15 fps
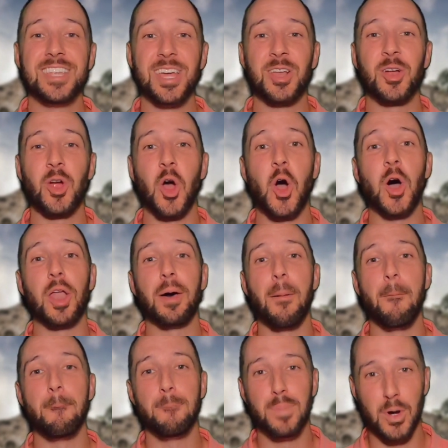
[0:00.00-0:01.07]
dinner on a
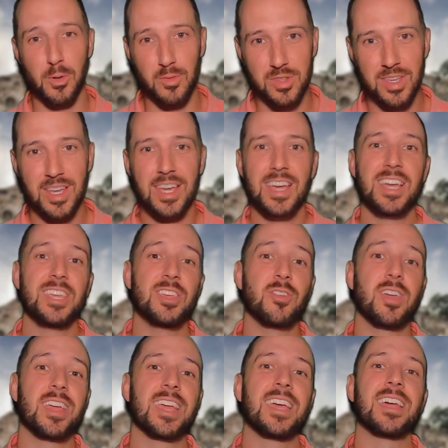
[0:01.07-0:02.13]
boat. You
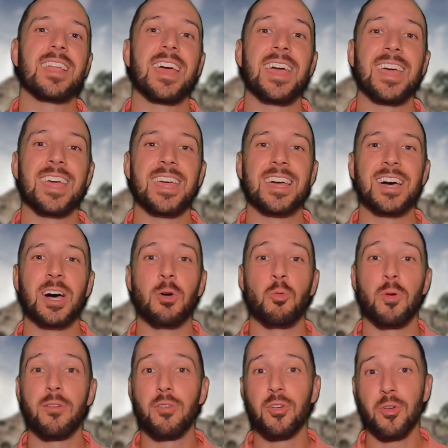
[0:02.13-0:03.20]
can get a
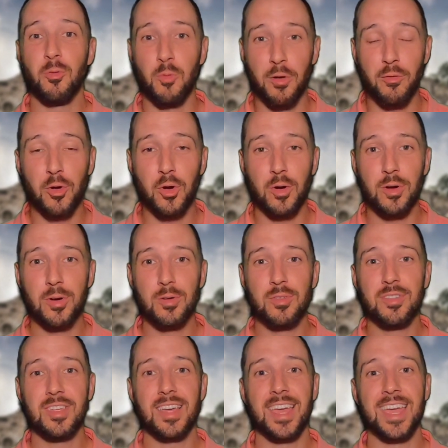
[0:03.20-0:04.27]
river
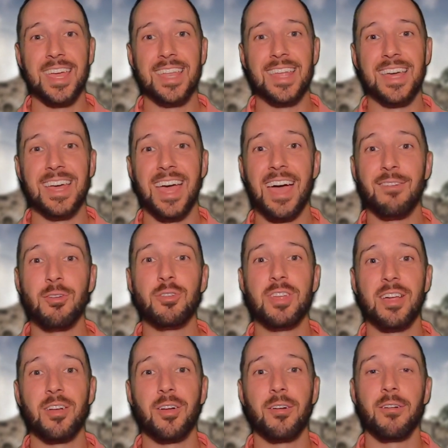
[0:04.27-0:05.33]
cruise and have your
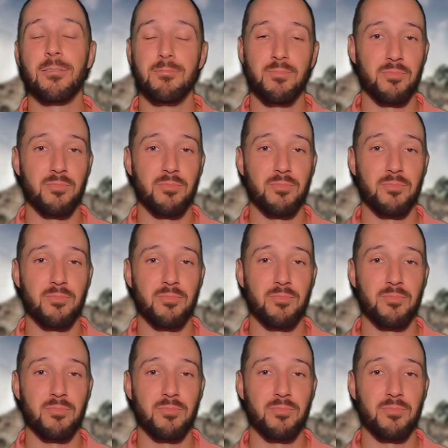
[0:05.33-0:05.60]
dinner